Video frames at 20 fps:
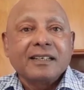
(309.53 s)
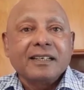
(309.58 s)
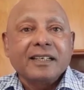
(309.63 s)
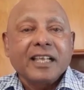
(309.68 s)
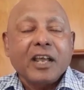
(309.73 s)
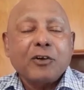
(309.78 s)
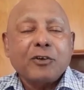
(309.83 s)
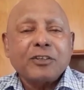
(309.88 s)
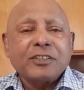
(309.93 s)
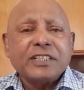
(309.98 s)

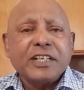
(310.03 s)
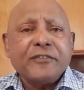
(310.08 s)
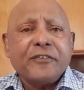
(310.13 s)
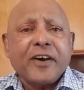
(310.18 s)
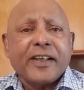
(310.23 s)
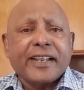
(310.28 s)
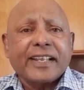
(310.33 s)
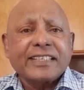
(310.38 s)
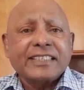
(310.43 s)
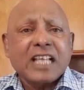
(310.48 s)
You have to see,
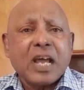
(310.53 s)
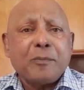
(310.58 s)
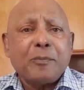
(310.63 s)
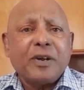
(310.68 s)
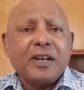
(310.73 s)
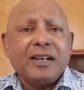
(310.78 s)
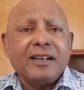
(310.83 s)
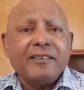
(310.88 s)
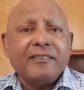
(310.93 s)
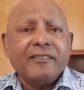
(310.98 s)
for
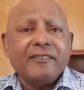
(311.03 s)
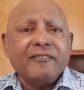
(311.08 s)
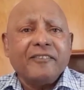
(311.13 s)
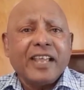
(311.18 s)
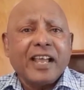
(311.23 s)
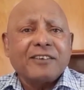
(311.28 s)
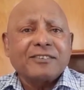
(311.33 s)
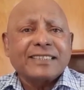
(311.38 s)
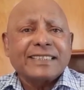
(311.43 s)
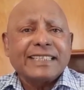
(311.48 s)
example, we
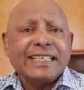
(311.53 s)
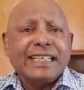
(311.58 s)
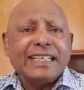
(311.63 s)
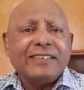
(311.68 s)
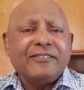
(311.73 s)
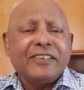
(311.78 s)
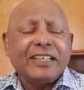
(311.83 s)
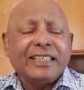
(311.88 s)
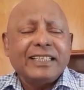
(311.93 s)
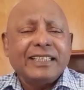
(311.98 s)
have
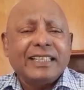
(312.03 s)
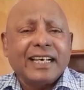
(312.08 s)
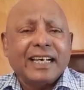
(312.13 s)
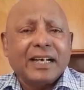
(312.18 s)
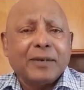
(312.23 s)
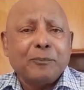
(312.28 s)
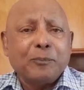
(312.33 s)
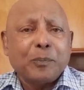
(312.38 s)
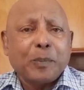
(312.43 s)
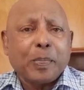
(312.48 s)
seen with
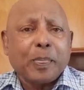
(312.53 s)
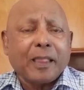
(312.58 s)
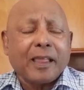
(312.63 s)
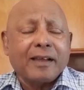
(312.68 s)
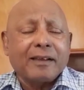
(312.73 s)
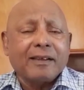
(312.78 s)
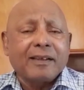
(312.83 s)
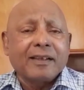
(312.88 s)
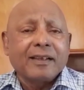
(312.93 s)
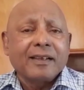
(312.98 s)

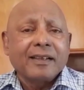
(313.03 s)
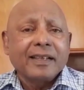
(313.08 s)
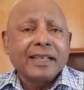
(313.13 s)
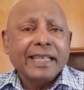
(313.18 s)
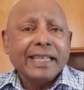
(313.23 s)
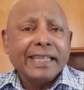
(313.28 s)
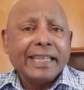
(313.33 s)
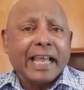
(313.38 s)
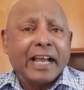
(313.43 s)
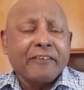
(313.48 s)

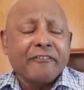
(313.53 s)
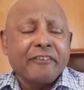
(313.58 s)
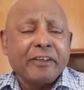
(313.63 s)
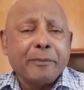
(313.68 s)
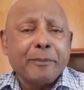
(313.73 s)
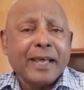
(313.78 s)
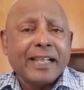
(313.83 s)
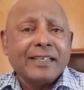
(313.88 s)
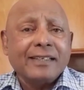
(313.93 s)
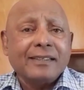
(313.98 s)
young
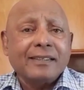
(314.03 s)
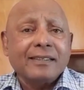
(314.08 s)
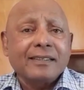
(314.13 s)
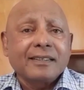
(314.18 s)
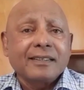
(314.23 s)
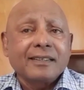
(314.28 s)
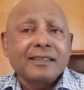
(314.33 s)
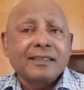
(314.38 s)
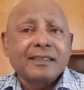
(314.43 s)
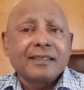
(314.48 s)
women
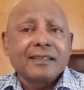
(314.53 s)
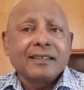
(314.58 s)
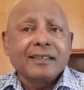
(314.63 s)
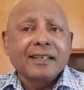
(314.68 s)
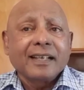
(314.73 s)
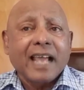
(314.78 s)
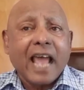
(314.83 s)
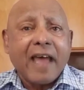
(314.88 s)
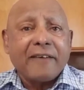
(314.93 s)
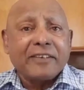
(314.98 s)

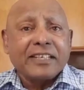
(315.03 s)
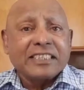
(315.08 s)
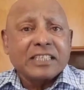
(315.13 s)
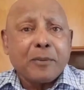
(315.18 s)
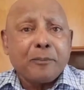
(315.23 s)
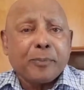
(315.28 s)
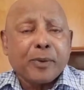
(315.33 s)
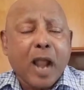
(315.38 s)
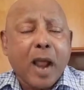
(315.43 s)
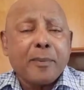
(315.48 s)
having
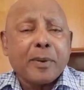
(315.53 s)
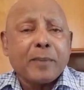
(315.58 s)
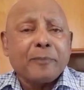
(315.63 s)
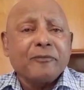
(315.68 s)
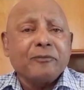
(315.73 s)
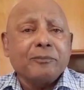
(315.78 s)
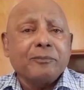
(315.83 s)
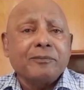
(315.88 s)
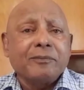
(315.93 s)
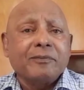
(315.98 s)
some
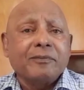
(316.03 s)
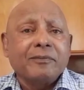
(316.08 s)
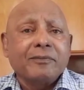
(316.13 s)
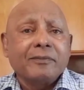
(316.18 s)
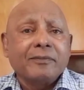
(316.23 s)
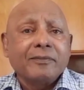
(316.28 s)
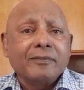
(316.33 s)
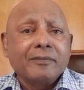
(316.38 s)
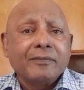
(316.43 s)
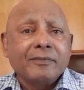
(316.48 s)
problem
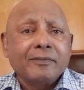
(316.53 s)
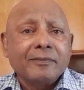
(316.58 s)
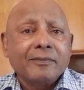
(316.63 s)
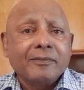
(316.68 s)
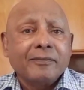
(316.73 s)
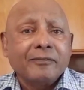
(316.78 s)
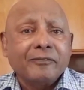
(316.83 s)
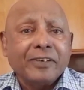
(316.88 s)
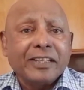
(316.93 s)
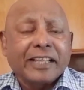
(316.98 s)

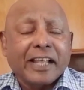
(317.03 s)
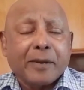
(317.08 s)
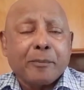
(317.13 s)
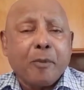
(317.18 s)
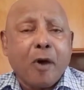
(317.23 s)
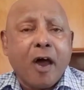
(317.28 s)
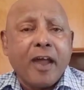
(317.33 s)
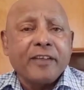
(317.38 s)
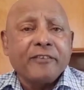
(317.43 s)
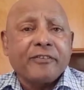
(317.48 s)
with her
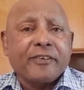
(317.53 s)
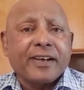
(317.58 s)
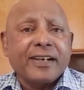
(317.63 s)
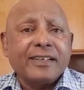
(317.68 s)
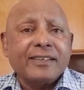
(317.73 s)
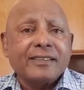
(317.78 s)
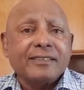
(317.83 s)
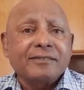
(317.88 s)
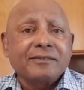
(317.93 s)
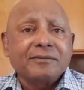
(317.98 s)

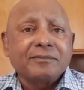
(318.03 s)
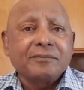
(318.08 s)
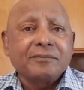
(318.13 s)
boyfriend